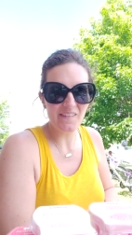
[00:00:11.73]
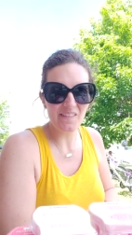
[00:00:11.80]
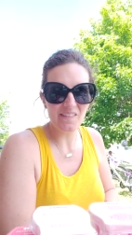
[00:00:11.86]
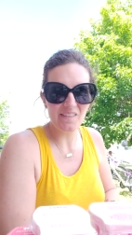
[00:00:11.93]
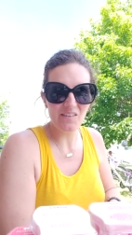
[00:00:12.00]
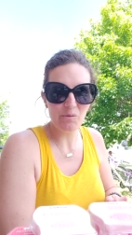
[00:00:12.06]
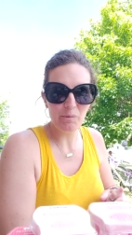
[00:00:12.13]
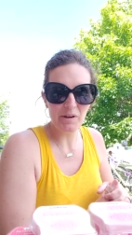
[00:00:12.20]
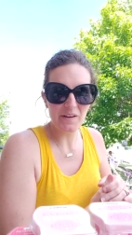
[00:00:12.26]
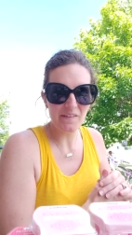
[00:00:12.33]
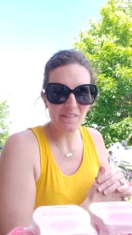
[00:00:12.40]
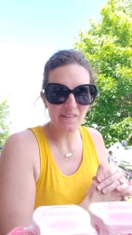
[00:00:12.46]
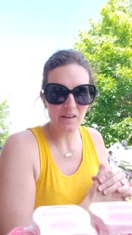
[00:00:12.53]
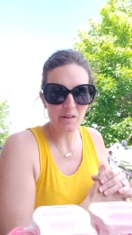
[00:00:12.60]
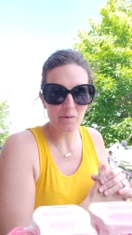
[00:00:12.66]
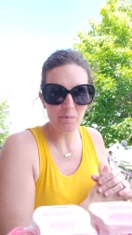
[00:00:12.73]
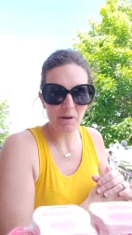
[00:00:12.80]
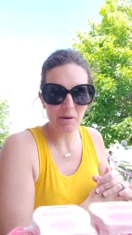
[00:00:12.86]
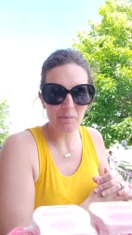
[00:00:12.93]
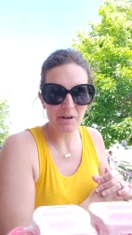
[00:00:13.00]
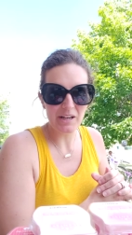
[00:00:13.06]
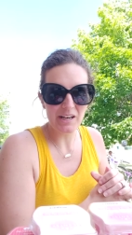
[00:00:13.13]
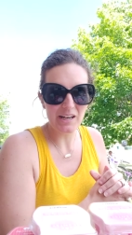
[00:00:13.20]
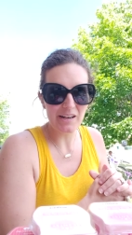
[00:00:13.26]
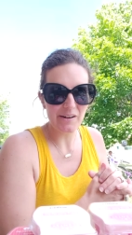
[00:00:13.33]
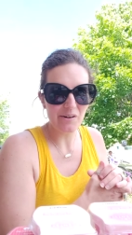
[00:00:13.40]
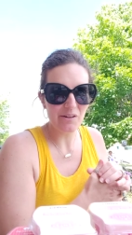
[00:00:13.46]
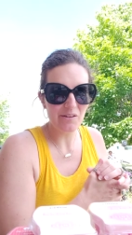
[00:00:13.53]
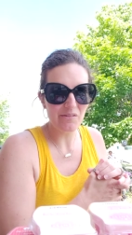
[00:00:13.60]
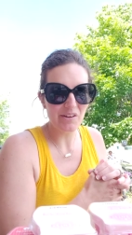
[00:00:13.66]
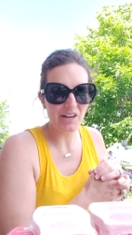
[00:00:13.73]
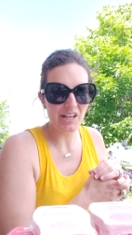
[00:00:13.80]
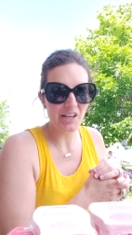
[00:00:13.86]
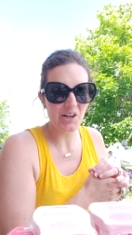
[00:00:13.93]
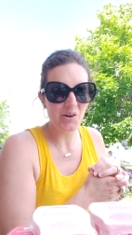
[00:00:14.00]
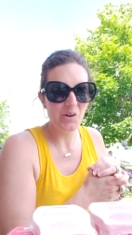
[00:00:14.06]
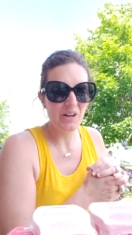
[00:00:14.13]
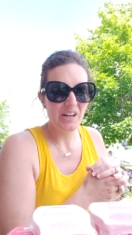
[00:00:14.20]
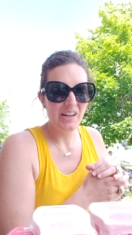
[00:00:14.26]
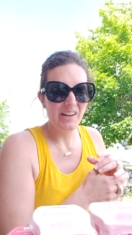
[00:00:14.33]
and you might see them coming in and out of the video.